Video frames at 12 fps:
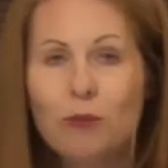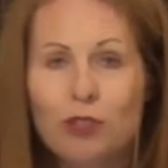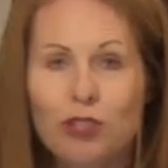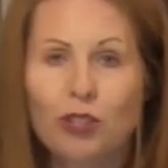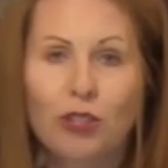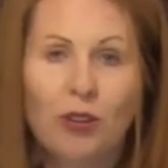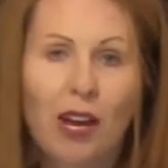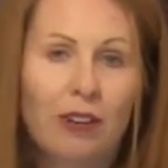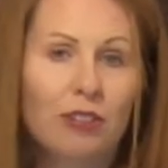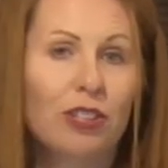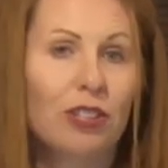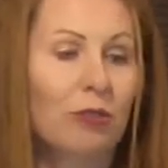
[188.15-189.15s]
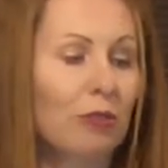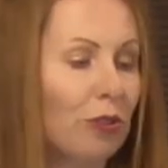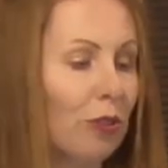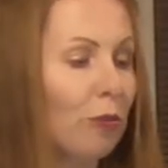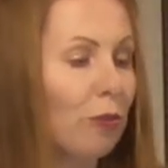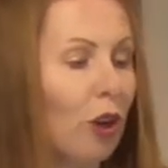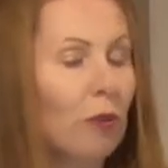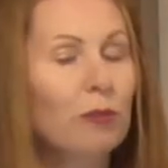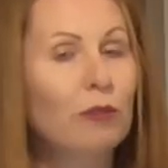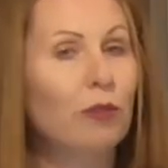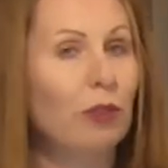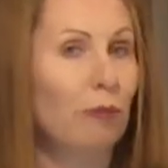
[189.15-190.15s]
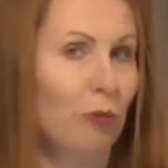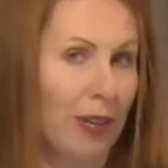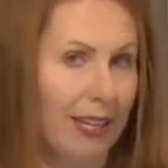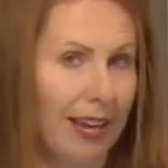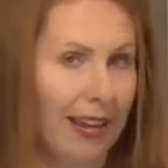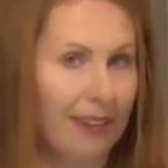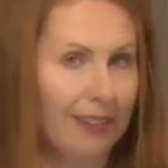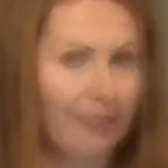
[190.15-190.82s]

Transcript: we'll show you how to use the ropes for the boy cake.